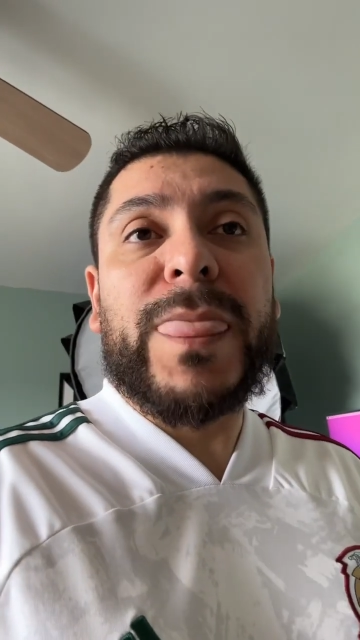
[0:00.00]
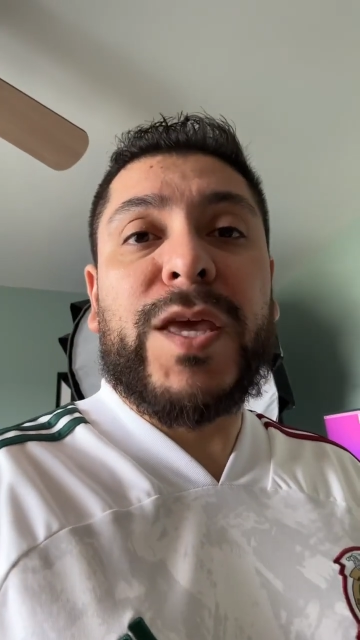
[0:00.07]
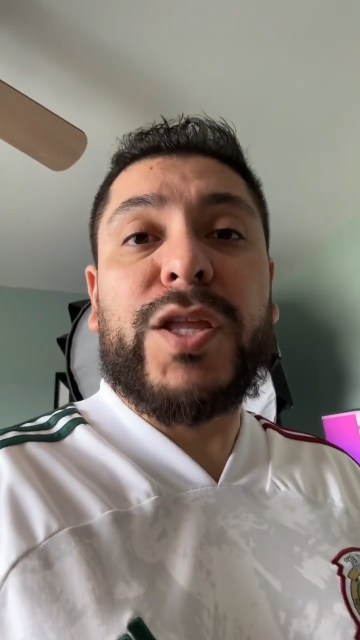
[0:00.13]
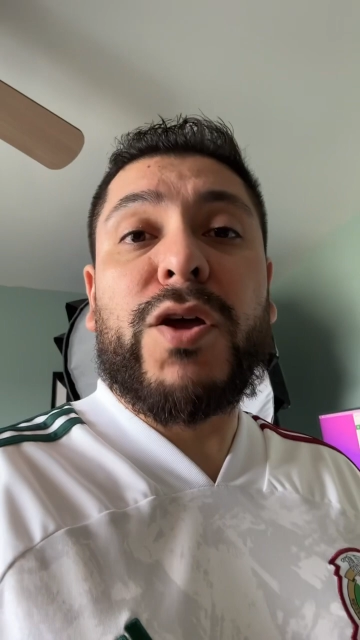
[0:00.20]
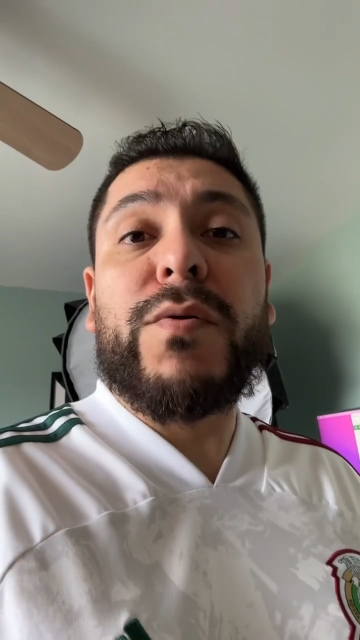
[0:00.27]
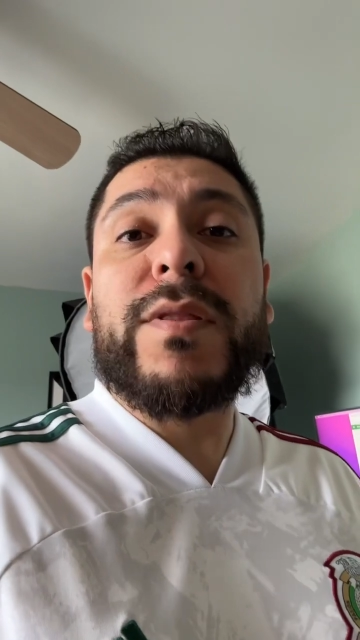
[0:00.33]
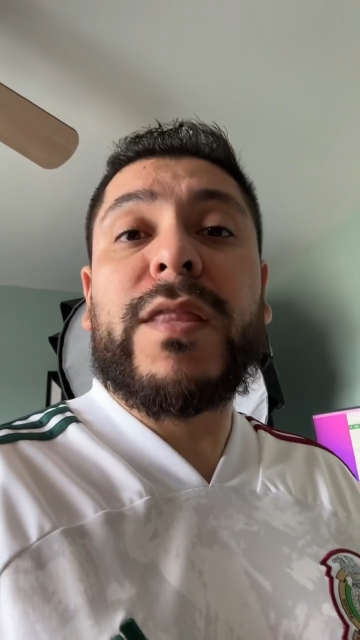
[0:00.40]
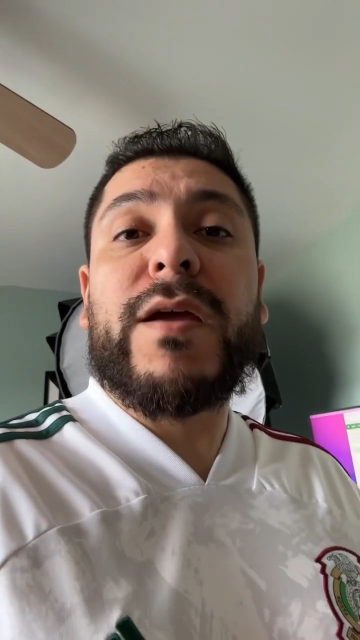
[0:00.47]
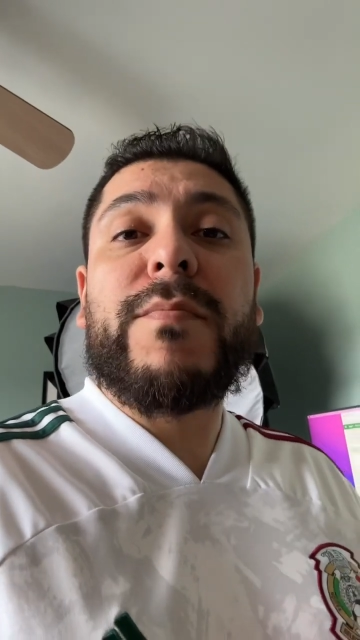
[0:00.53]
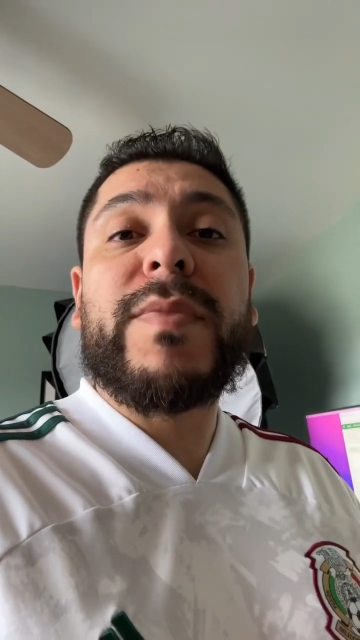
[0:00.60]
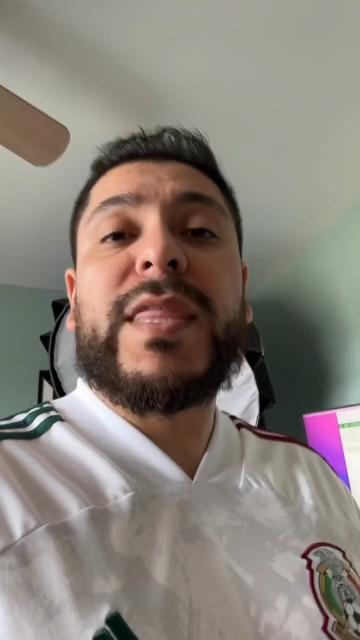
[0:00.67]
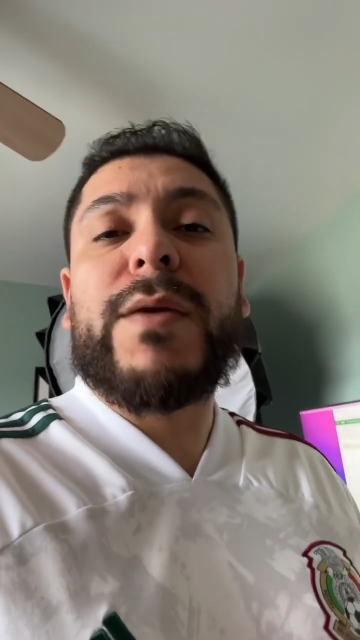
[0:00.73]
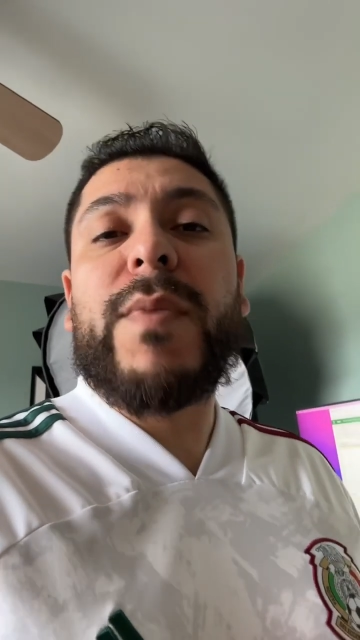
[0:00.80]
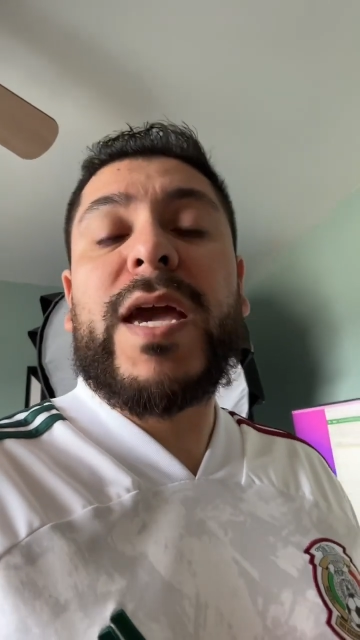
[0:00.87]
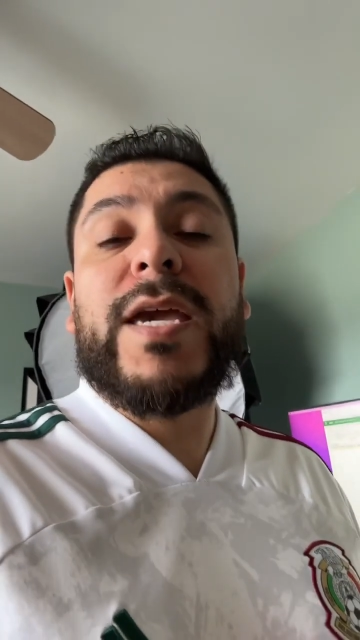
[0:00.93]
you know, and they,
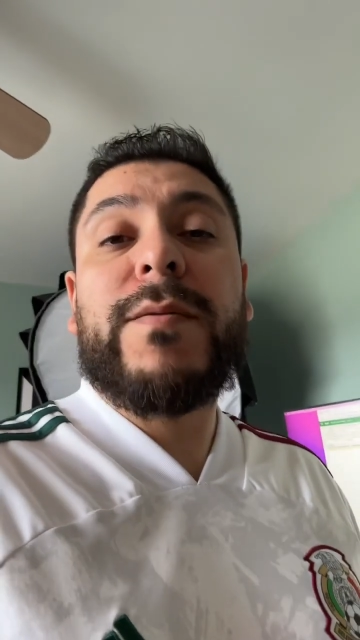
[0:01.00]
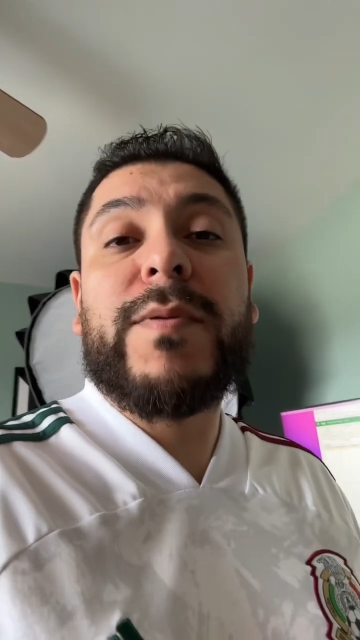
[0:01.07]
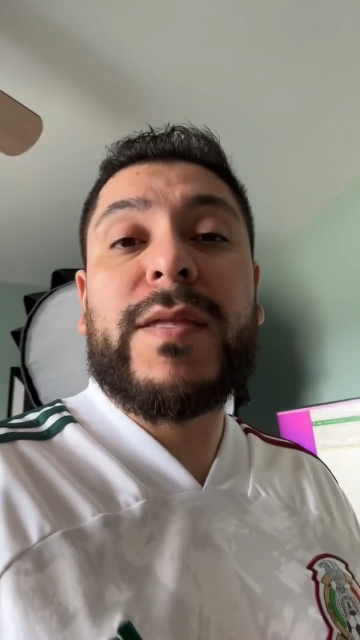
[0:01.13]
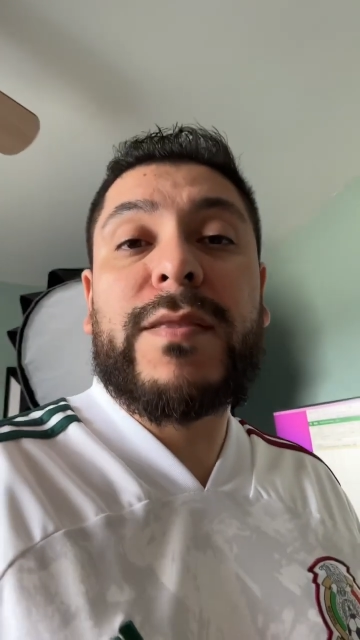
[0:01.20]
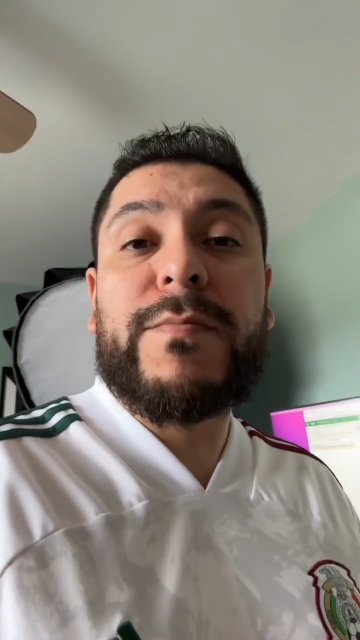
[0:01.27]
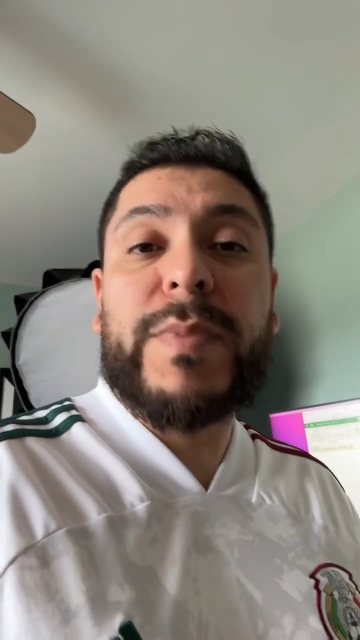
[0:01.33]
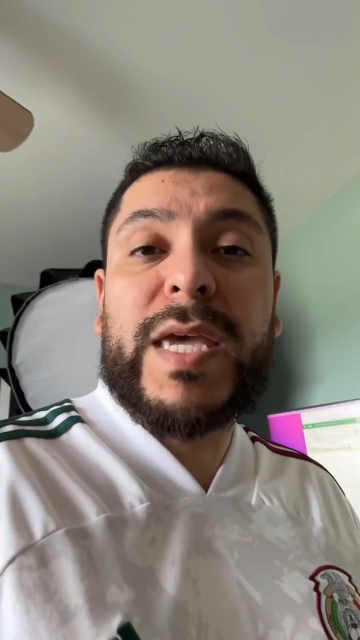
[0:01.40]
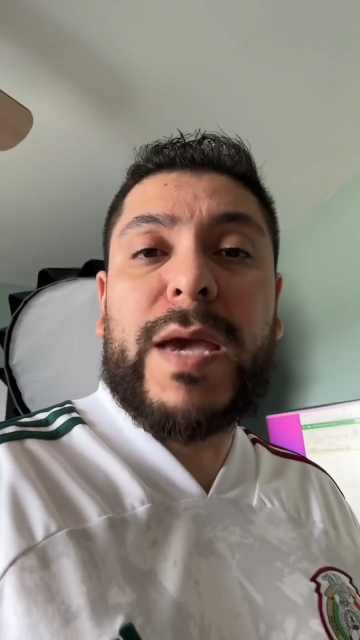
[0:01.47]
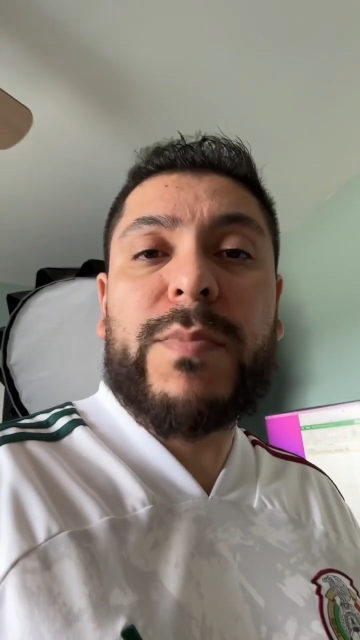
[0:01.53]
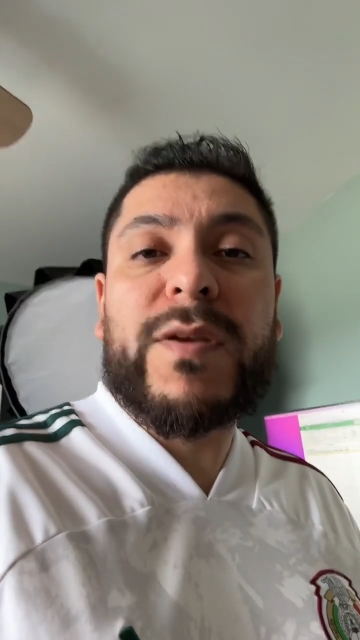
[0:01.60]
they might even be